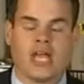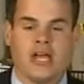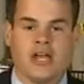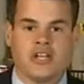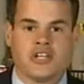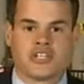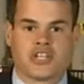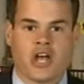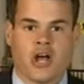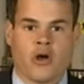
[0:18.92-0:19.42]

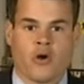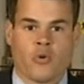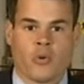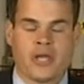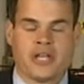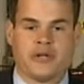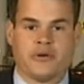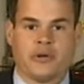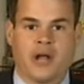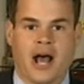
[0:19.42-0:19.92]
Joe,
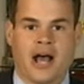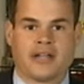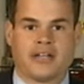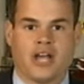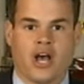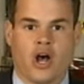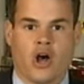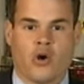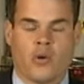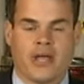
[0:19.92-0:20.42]
we do not
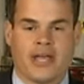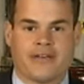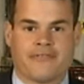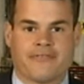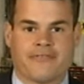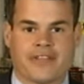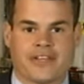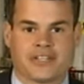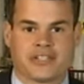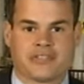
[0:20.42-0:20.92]
know
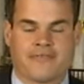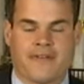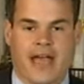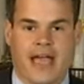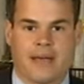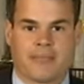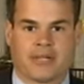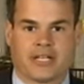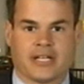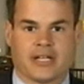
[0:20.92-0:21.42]
if this
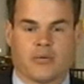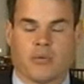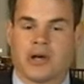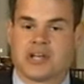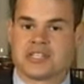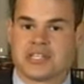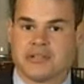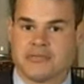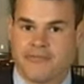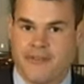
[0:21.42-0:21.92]
family
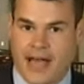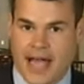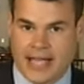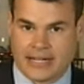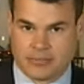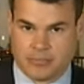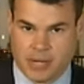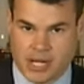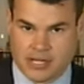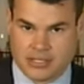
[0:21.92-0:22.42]
was in
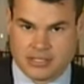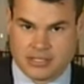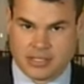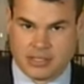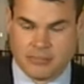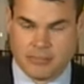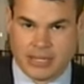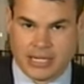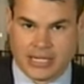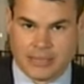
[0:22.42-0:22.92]
fact
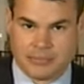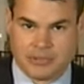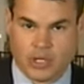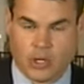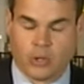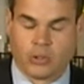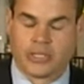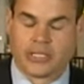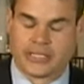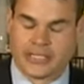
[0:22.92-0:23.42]
Muslim, but I'm
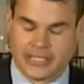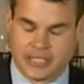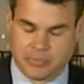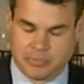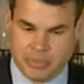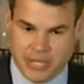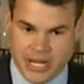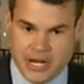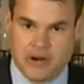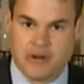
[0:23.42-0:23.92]
told it did
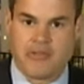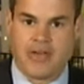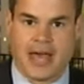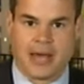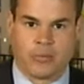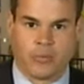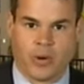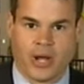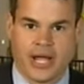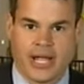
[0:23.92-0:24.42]
appear
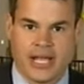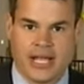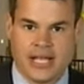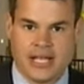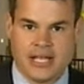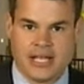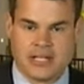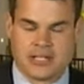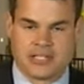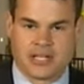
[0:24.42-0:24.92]
that way,
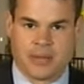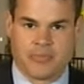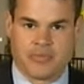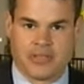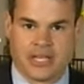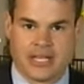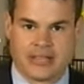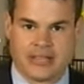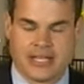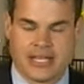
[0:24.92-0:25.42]

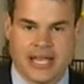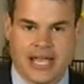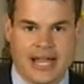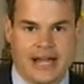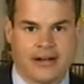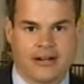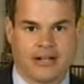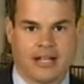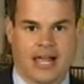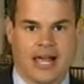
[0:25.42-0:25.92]
something the
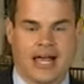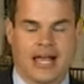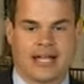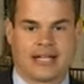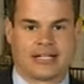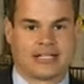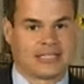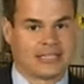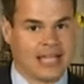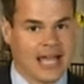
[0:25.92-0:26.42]

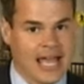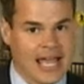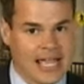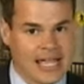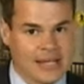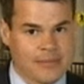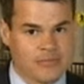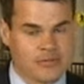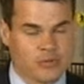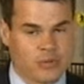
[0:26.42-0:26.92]
airline
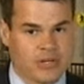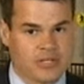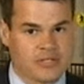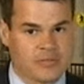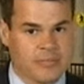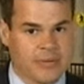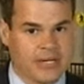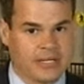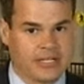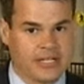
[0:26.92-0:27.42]
claims was
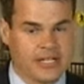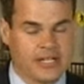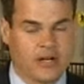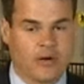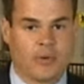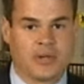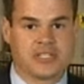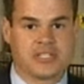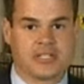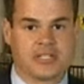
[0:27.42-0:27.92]
merely
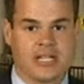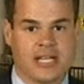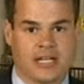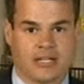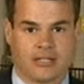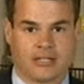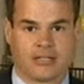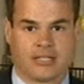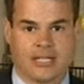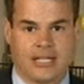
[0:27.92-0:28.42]

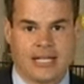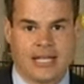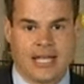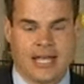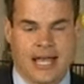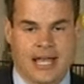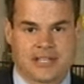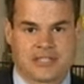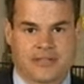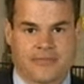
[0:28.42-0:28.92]
coincidental,
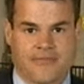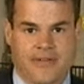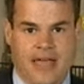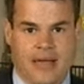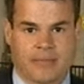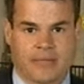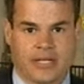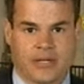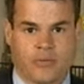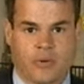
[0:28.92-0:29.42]
as the
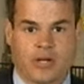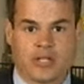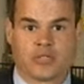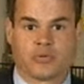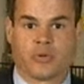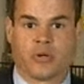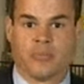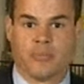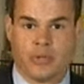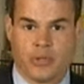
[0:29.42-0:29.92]
family was
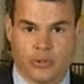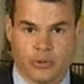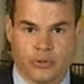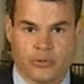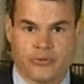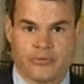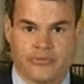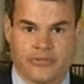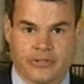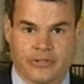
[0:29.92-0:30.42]

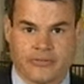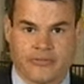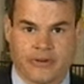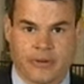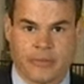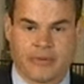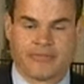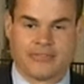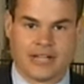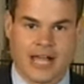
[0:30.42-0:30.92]
removed
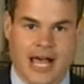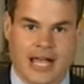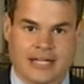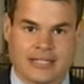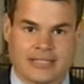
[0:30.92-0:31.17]
from a flight.